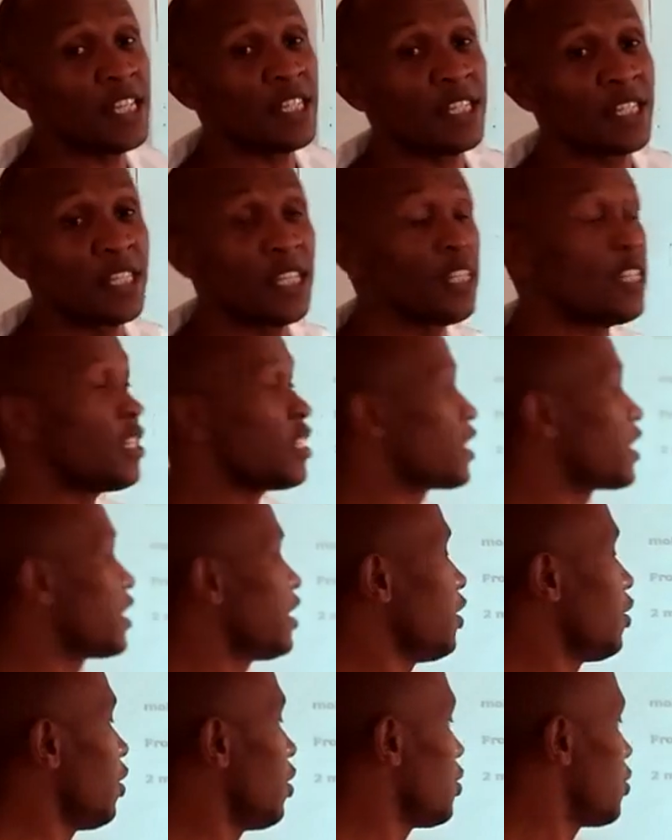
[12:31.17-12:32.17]
this is
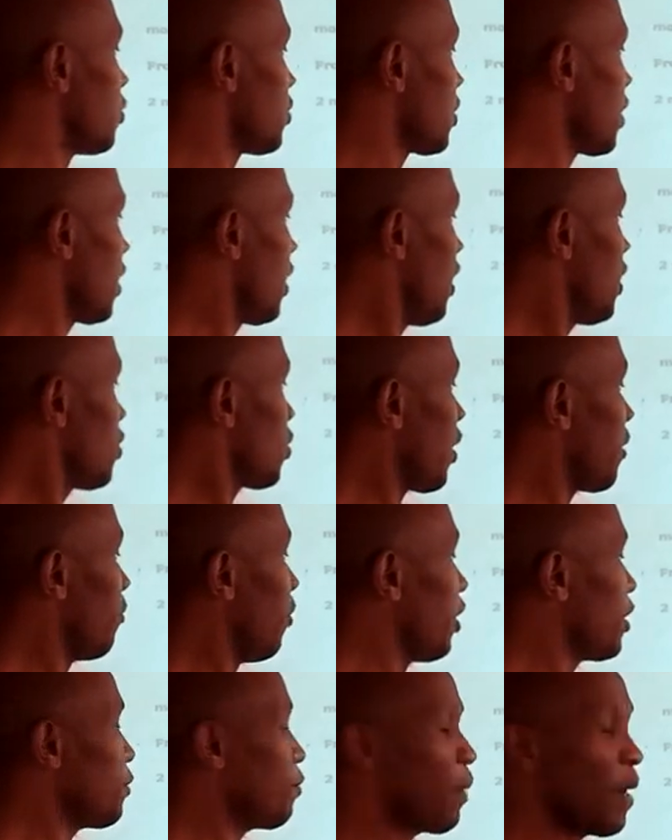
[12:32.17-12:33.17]
kilojoules. So I
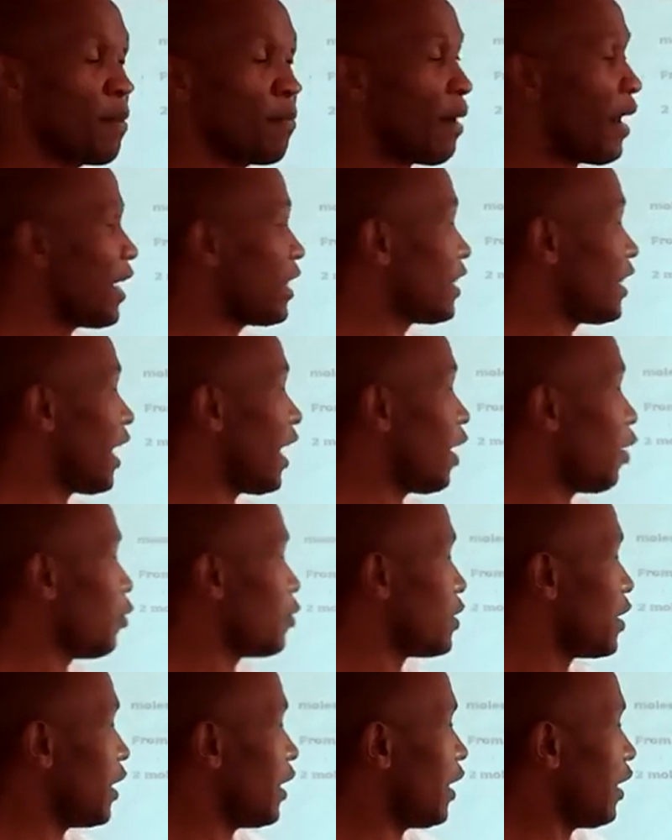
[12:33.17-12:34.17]
multiply by
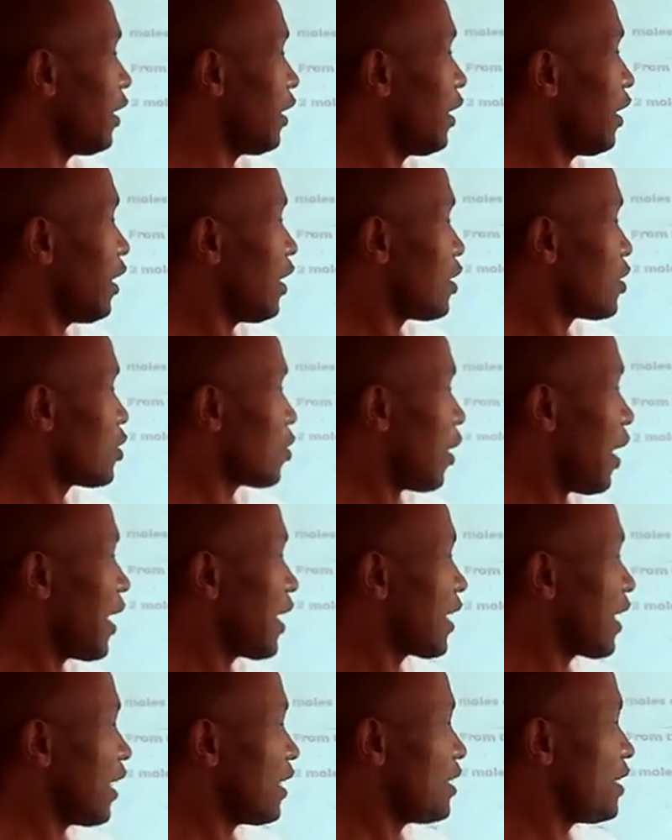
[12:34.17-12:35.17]
1,000. So
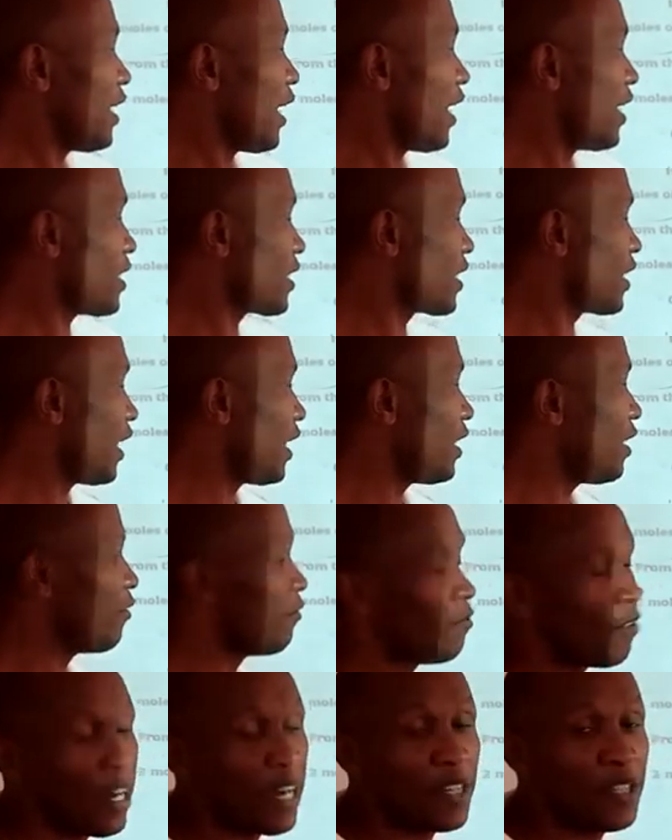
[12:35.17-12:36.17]
I can just get the
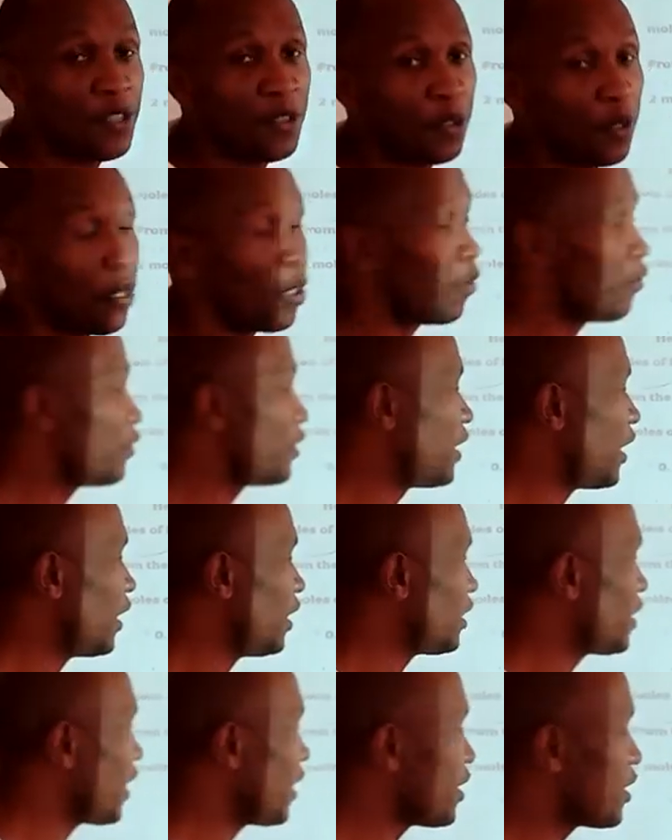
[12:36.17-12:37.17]
value of
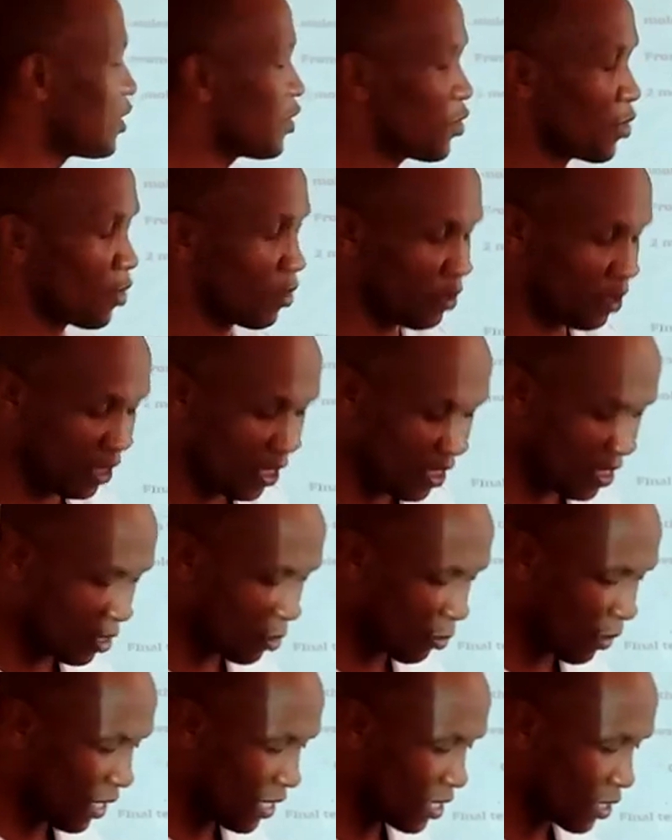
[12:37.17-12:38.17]
delta T. So this
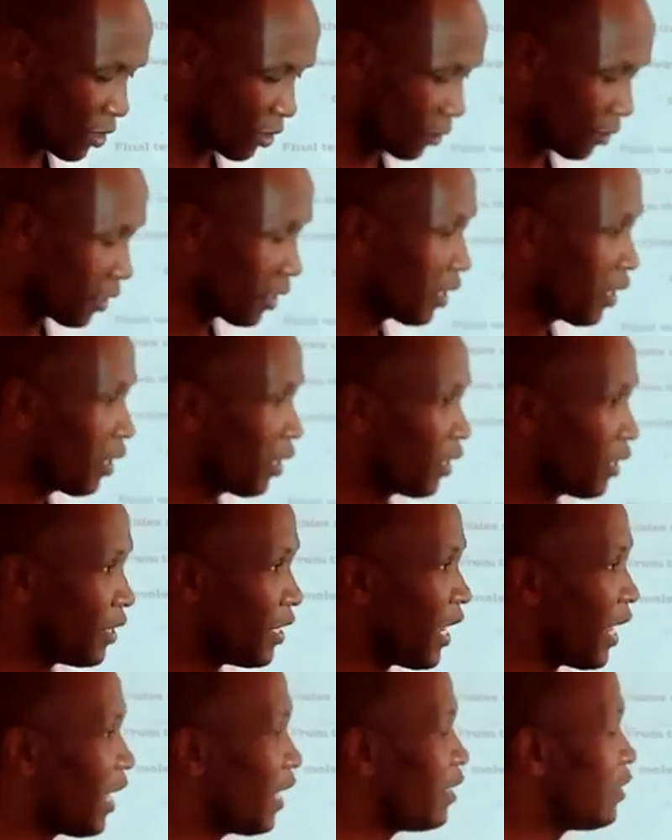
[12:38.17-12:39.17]
question,
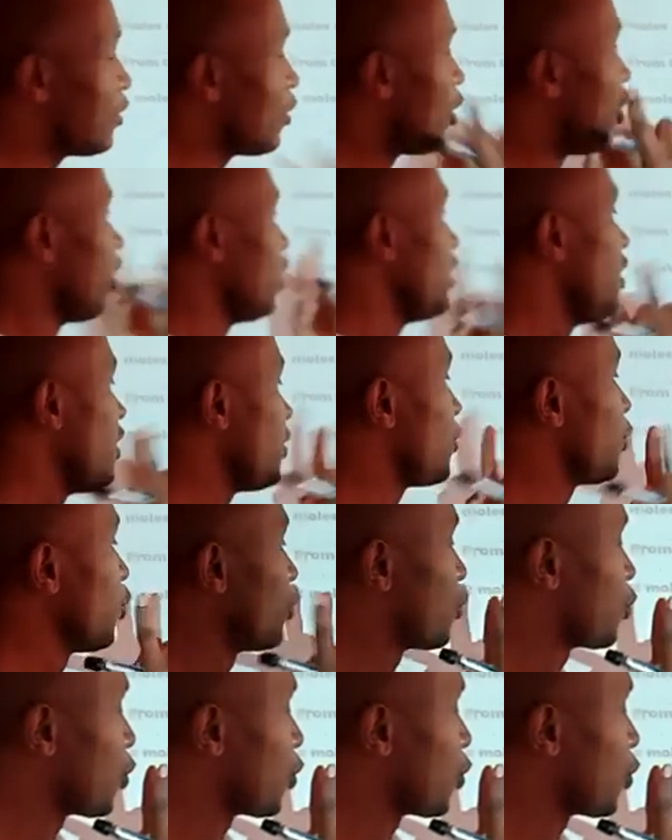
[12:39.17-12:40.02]
there are only 2